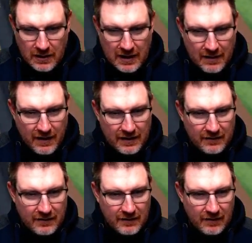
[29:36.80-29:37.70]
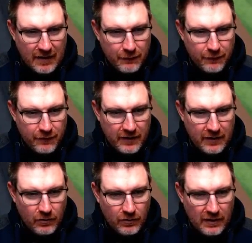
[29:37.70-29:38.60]
And that is into left
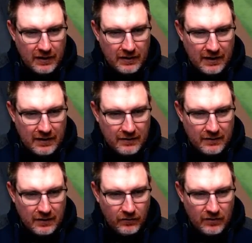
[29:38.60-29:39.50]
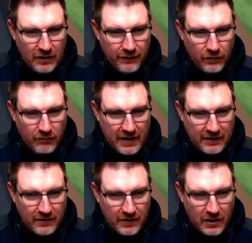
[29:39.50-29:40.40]
field. It is, uh, who's in left field?
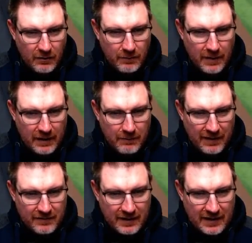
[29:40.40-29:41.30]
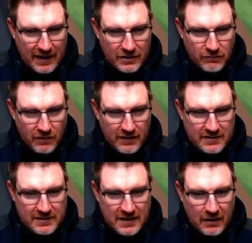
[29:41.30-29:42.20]
Reyes, isn't it? Going back, makes the catch. Runners
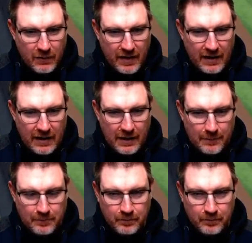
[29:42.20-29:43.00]
stay where they are.